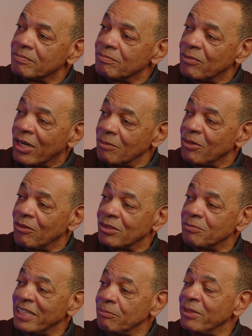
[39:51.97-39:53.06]
brought him over to
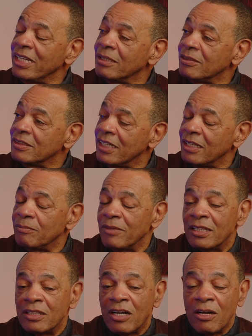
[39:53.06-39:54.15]
meet me in
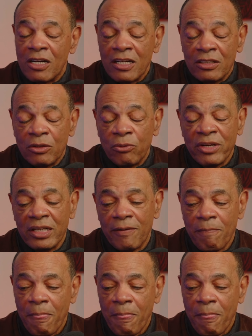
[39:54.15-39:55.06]
the arena.